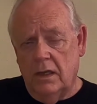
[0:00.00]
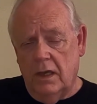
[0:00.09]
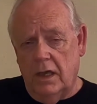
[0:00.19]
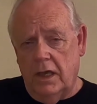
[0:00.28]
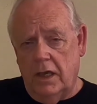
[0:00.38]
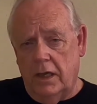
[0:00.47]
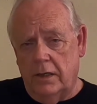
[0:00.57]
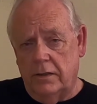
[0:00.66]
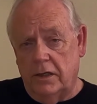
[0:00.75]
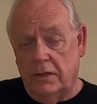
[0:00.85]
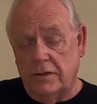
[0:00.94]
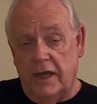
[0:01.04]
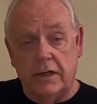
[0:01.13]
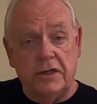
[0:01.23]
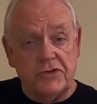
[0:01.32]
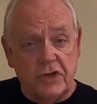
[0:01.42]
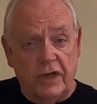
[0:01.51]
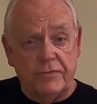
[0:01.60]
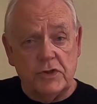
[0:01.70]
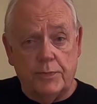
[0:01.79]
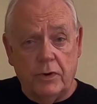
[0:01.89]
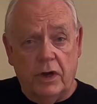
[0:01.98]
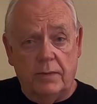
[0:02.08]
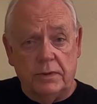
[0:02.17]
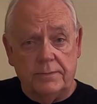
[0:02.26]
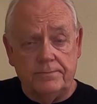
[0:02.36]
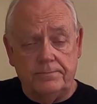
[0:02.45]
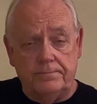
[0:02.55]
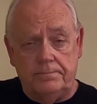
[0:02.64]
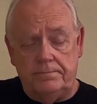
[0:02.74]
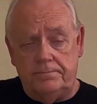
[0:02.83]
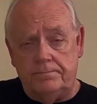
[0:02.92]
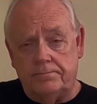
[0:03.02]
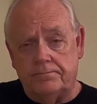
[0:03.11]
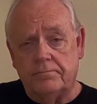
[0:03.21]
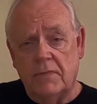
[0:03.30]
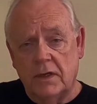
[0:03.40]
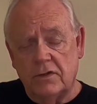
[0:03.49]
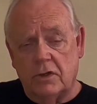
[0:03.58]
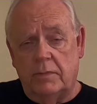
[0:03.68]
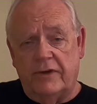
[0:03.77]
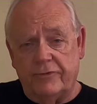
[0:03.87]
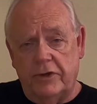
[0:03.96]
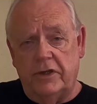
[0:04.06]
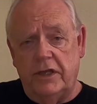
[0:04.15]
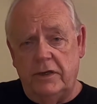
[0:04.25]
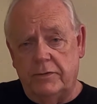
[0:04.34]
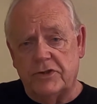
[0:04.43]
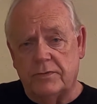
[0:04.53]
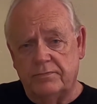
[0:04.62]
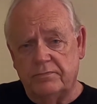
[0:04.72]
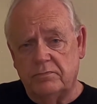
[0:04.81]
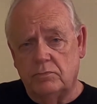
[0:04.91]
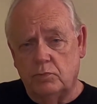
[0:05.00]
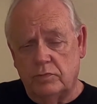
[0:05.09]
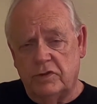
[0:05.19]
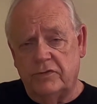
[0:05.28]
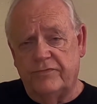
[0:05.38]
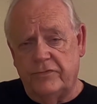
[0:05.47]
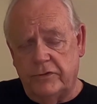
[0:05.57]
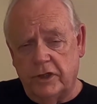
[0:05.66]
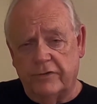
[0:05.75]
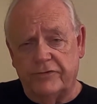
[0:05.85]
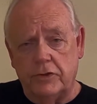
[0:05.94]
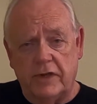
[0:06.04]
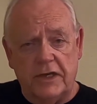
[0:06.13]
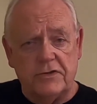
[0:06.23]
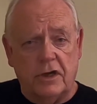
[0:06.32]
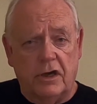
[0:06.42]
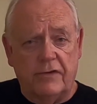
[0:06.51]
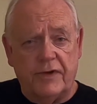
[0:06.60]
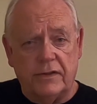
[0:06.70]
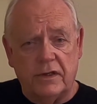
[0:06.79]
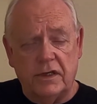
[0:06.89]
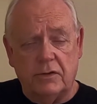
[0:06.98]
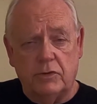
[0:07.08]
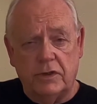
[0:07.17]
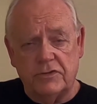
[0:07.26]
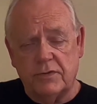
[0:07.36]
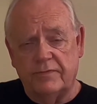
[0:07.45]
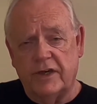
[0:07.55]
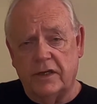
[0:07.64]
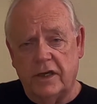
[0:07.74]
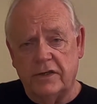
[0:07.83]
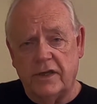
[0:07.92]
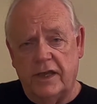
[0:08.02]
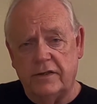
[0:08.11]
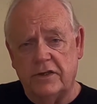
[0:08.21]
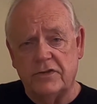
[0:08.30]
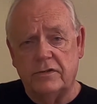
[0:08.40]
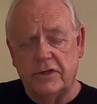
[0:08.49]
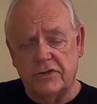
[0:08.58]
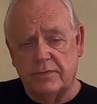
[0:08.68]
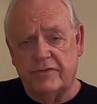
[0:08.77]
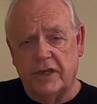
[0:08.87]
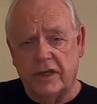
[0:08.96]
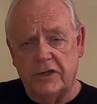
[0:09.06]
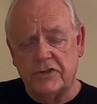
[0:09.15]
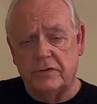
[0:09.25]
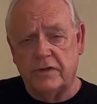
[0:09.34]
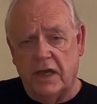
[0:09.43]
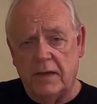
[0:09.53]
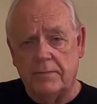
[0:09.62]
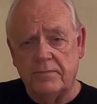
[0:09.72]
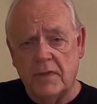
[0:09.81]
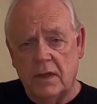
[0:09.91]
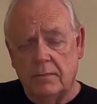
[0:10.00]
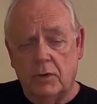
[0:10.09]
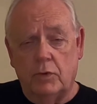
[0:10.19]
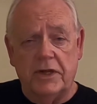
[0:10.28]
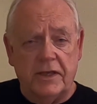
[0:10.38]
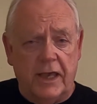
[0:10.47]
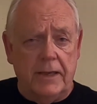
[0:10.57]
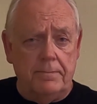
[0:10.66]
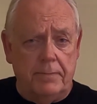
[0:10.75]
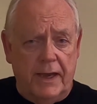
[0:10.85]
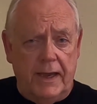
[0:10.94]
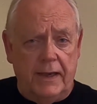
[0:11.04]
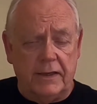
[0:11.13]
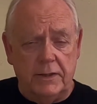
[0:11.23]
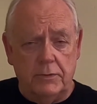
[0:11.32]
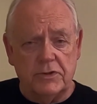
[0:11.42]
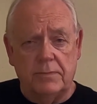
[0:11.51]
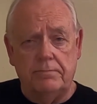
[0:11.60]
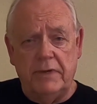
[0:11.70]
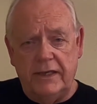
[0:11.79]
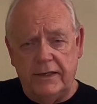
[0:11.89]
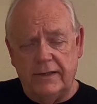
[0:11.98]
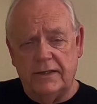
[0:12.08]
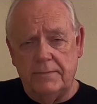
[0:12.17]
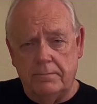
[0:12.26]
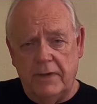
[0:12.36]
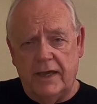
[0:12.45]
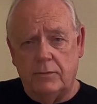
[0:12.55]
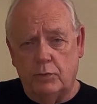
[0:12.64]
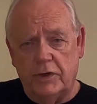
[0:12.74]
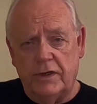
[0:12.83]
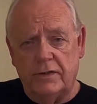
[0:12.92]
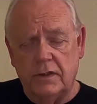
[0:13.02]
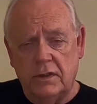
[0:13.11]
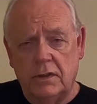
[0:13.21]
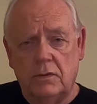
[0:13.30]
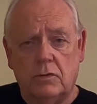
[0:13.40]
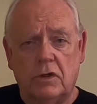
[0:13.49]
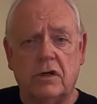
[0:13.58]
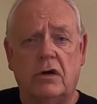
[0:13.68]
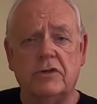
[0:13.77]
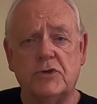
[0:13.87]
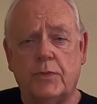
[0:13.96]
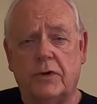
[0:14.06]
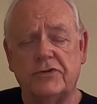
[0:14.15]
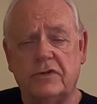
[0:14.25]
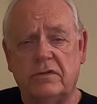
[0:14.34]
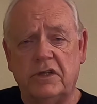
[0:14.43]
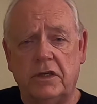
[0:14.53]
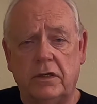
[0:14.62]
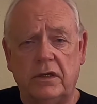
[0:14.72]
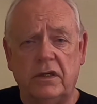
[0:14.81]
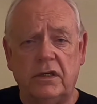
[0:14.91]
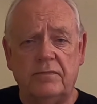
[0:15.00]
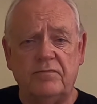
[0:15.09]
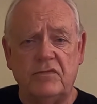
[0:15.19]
And that in itself is a problem. So my friend, took a few days off, I think, went on some vacation, did some vacation time. But when he came back, he was immediately met with, we'll call this person the